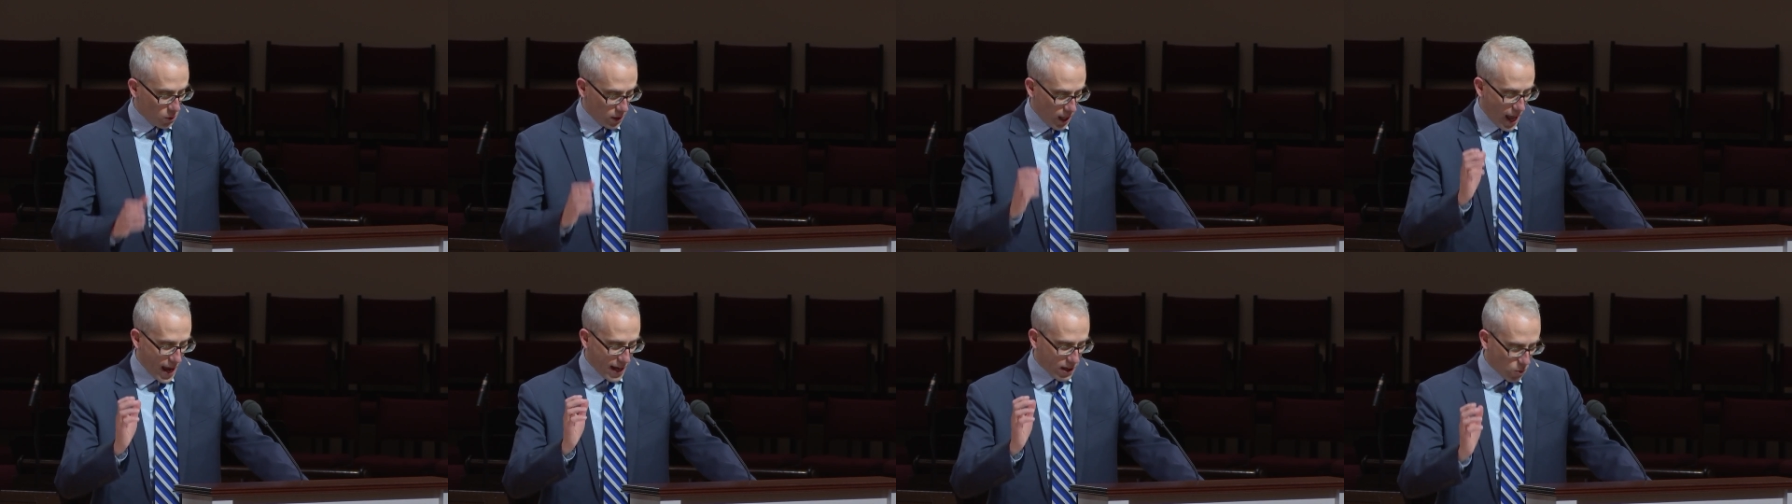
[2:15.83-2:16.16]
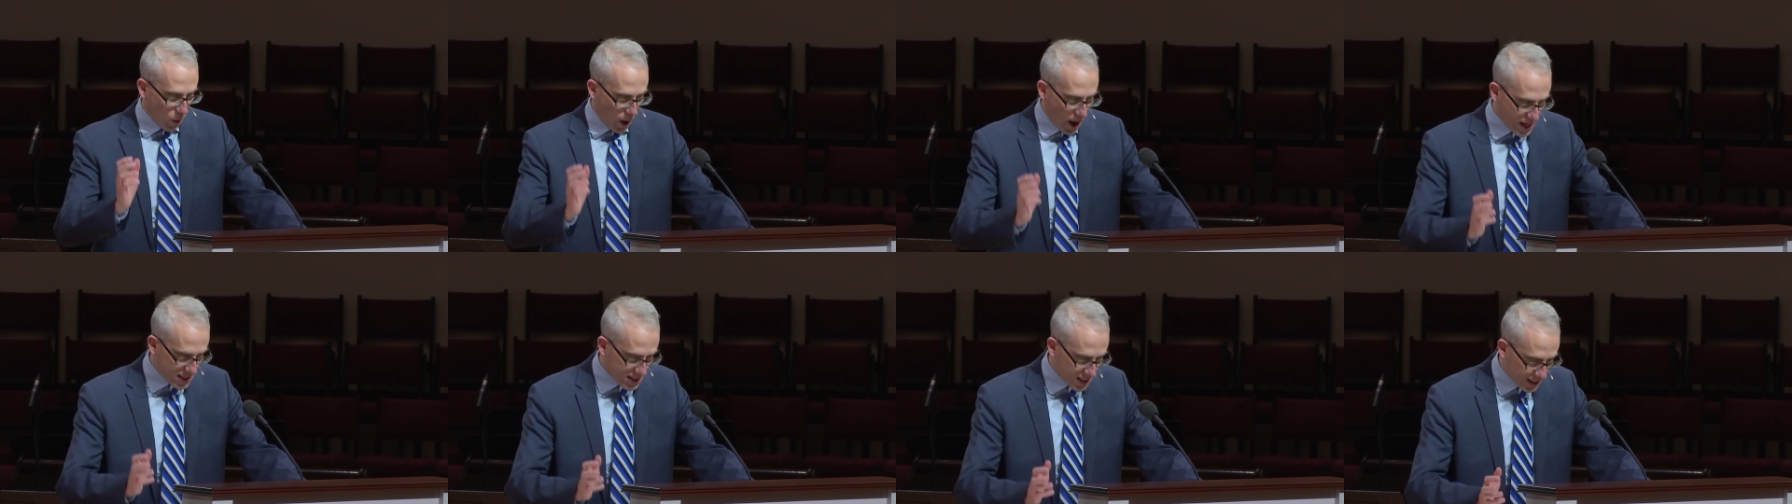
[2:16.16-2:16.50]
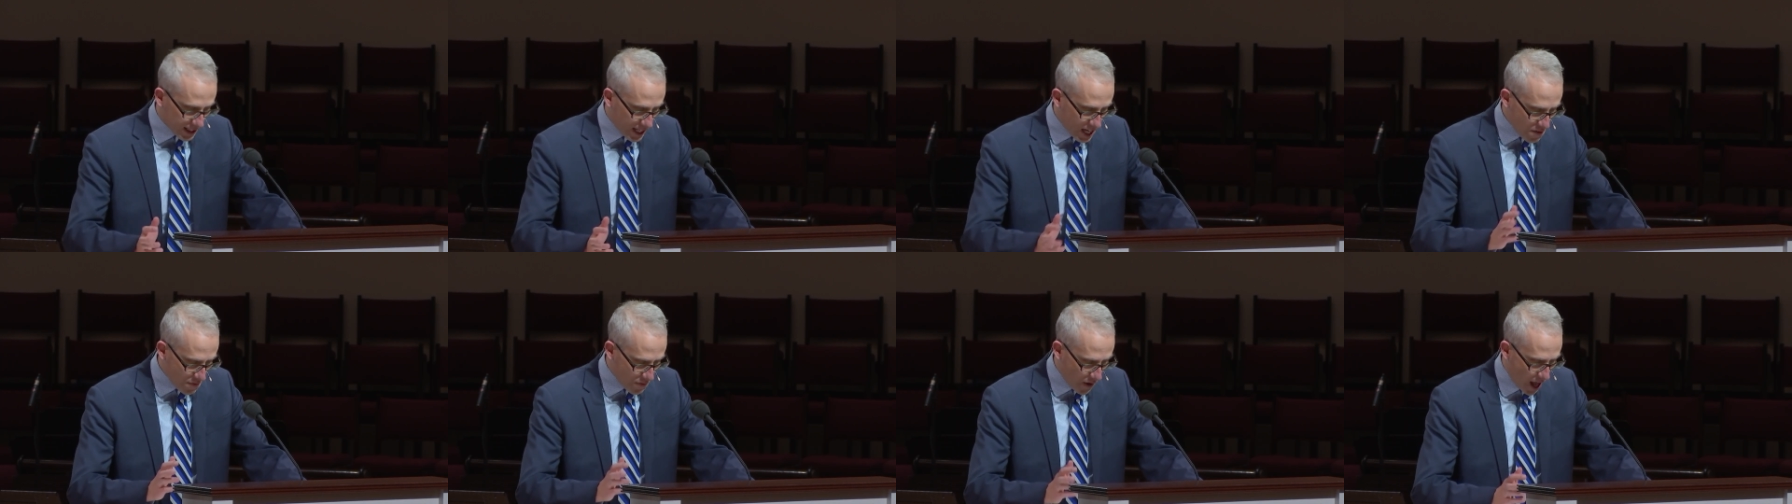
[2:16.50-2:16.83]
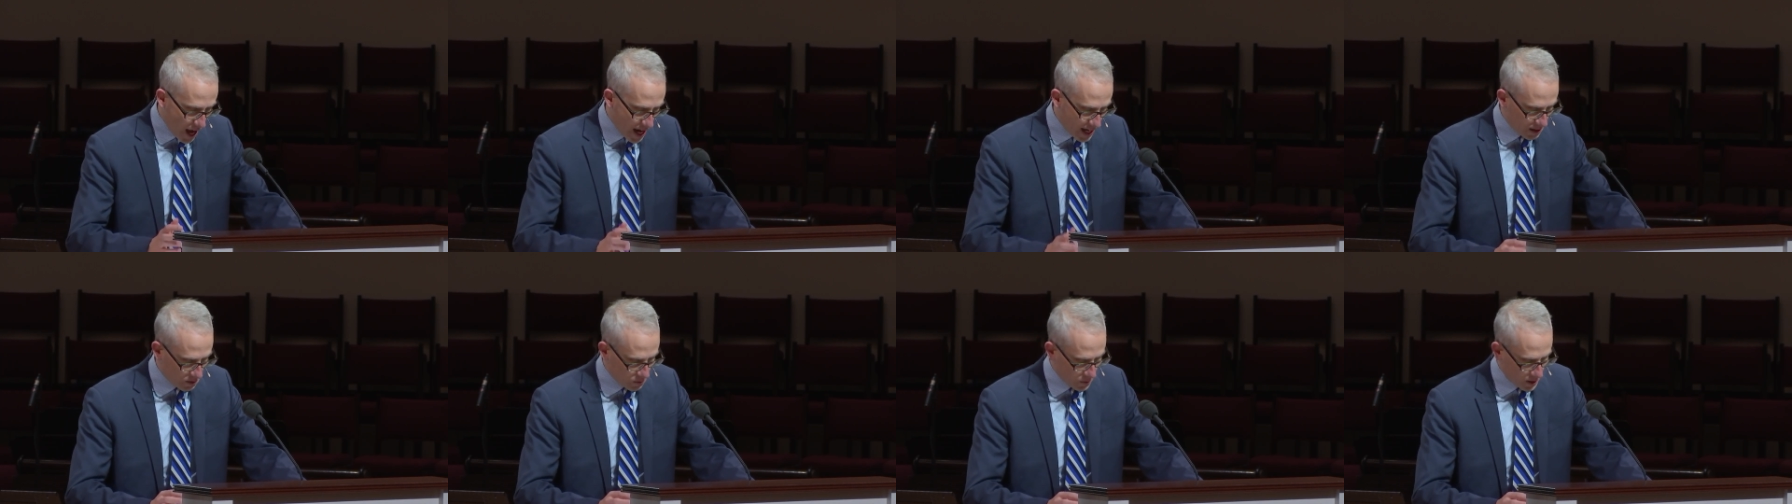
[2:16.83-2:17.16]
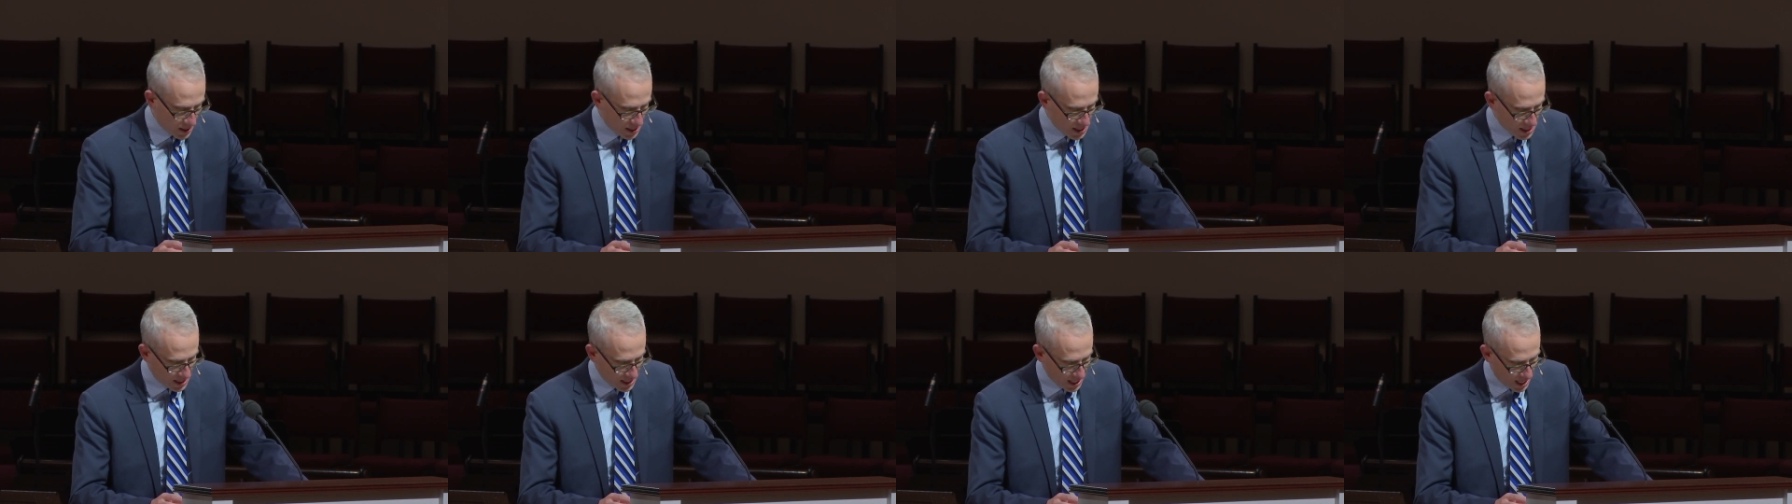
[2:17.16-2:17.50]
likewise, a Levite, when he